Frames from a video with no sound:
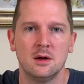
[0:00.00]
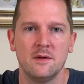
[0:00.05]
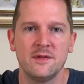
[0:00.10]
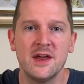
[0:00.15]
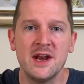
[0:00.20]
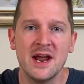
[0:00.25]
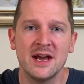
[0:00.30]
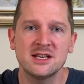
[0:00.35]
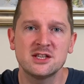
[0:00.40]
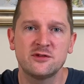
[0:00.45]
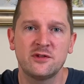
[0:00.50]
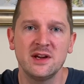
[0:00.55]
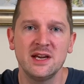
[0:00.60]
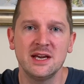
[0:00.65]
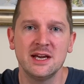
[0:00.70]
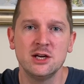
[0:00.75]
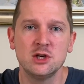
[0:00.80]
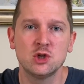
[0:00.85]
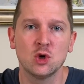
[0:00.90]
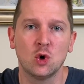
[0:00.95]
The next fee
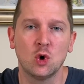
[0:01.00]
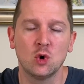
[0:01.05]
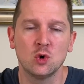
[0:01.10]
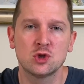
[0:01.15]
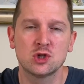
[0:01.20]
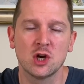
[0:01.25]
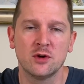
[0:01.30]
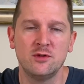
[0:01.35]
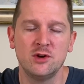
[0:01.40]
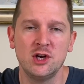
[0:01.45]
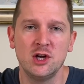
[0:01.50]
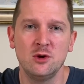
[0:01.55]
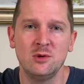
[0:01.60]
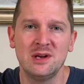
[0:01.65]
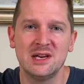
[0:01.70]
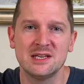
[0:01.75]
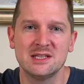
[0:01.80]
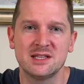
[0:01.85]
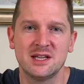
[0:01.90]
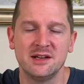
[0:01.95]
is your auto-renew
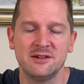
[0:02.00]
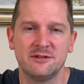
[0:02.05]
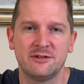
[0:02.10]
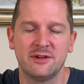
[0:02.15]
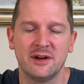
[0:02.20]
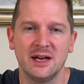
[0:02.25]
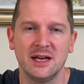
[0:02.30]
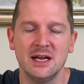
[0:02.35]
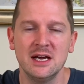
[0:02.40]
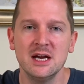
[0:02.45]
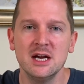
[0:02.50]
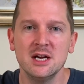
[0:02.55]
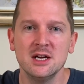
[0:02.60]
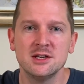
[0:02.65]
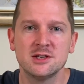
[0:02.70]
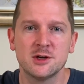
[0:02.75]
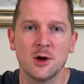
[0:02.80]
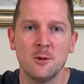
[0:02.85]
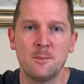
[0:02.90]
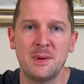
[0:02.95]
listing fee.
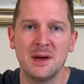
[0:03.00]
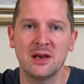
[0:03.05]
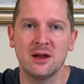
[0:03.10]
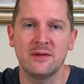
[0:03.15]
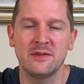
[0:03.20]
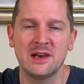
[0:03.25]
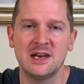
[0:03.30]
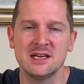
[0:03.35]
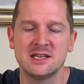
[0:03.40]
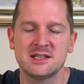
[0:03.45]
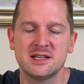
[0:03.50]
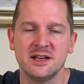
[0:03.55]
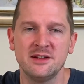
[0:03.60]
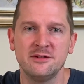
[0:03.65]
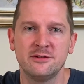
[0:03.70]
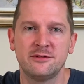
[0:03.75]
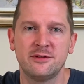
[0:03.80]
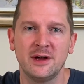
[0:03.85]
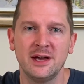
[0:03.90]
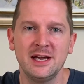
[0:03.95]
So a bit like the listing
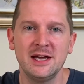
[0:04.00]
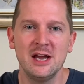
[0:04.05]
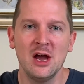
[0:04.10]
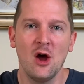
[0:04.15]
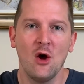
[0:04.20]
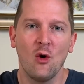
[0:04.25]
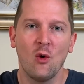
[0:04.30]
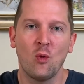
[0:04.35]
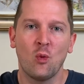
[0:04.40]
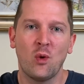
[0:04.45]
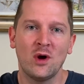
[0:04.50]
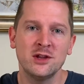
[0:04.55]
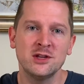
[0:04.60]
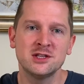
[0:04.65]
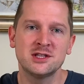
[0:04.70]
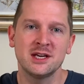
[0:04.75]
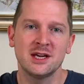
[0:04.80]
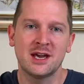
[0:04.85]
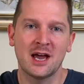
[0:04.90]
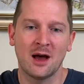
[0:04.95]
fee, once
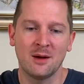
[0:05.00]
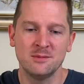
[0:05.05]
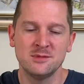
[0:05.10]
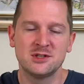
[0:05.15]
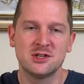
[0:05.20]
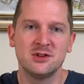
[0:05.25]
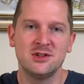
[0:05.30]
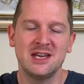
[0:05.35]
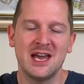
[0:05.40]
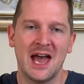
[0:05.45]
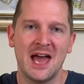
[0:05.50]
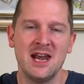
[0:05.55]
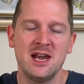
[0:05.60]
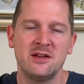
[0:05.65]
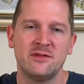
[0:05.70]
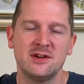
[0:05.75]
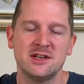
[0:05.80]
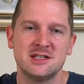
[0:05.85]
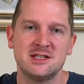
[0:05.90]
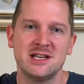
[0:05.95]
it comes to the end
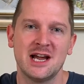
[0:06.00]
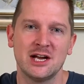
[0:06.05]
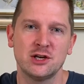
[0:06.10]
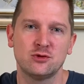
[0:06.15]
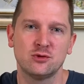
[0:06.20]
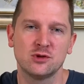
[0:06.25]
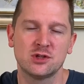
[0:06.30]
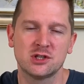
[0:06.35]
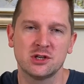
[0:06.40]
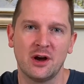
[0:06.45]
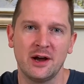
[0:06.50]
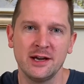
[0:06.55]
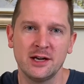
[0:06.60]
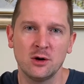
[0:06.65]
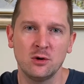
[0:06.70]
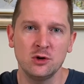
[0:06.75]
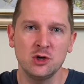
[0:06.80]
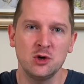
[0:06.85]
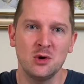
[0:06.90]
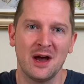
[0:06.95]
of its natural
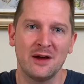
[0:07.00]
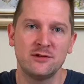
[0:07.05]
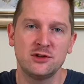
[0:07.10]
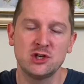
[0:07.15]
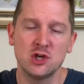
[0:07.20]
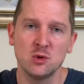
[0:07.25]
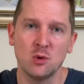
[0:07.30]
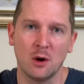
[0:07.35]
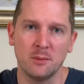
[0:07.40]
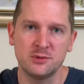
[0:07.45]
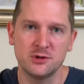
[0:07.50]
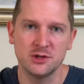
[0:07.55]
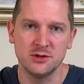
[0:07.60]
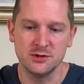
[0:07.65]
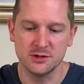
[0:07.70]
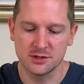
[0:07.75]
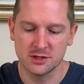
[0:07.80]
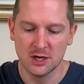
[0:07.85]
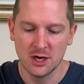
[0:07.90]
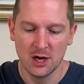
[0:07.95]
cycle, you have two
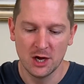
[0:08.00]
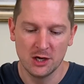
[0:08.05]
options.